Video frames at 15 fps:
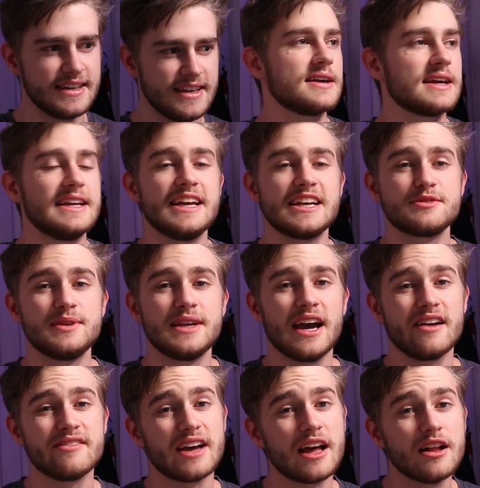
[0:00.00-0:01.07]
Okay, next we
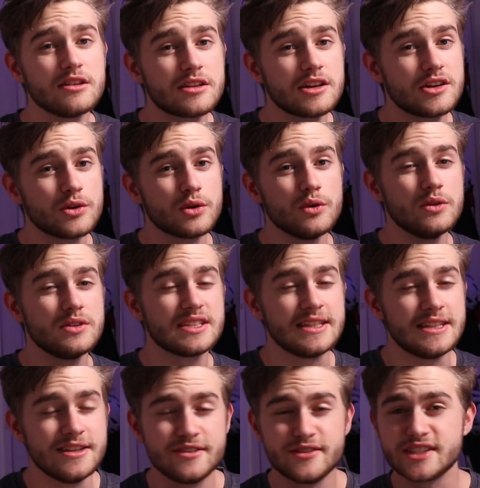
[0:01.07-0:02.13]
have Elgar Court and
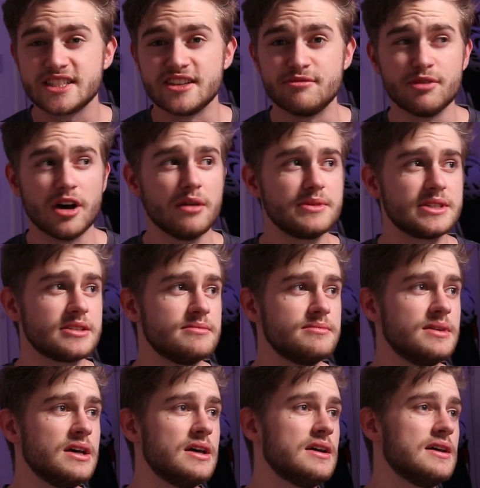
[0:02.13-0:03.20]
the University of Birmingham.